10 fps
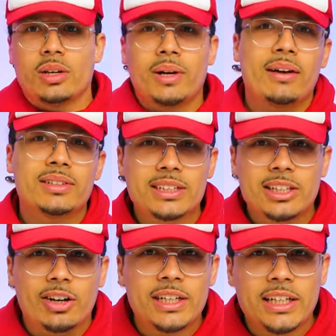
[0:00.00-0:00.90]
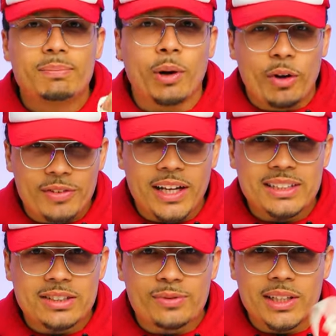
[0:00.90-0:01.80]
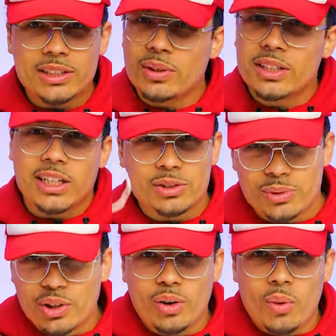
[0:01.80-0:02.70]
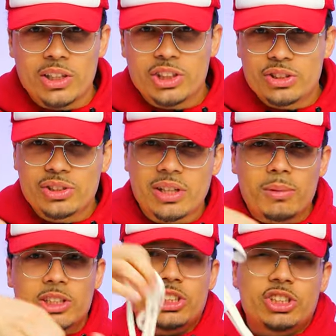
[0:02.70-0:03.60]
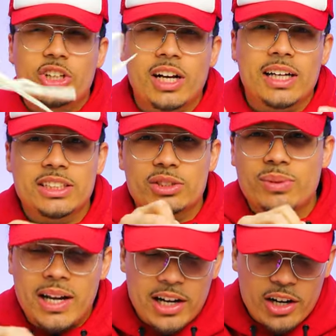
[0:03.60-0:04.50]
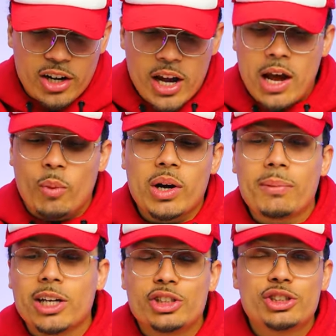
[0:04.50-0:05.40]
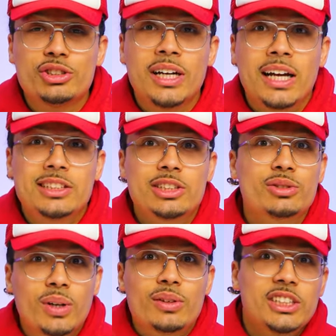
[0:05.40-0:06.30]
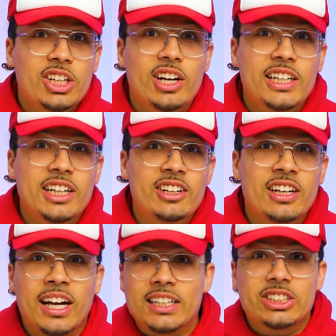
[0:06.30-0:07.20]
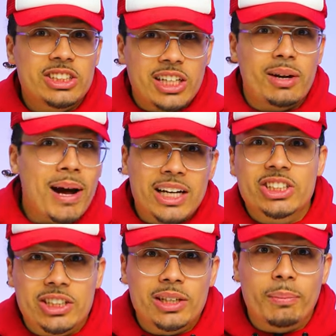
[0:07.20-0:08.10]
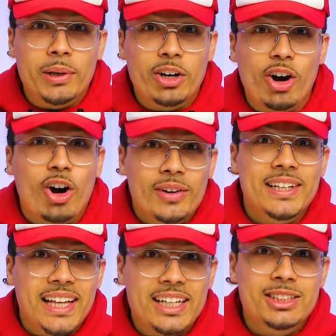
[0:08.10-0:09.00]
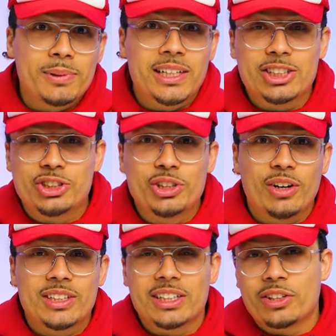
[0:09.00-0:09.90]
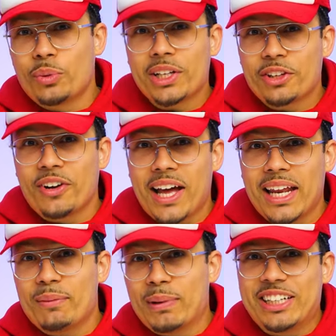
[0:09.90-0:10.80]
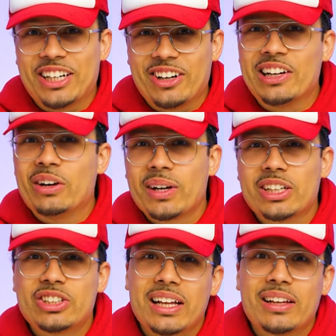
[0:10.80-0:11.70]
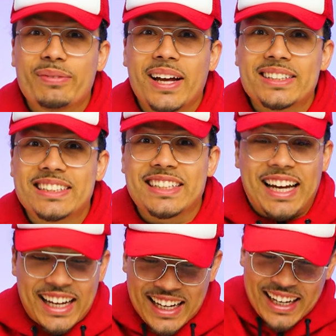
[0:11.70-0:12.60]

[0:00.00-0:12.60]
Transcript: So we obviously don't need both laces for this one because we're doing one shoe. So I'm gonna just show you guys this right here. And what I'm gonna do is just throw these on here, and it's just gonna magically appear already laced because, you know, it's a quick little edit, but you know, we're gonna try to look fancy today.